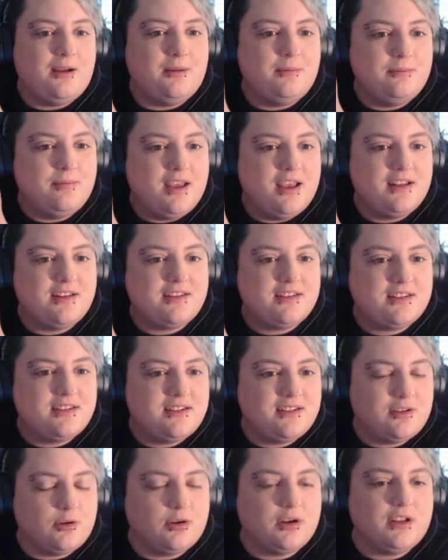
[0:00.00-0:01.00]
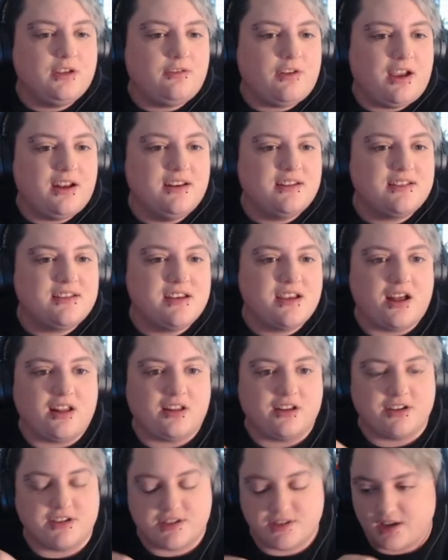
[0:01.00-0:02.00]
it's totally fine to see
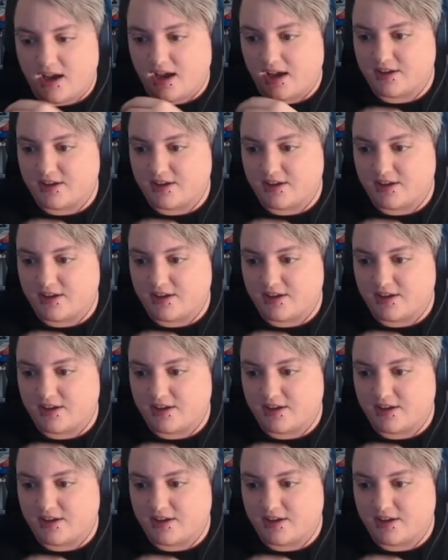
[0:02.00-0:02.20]
colors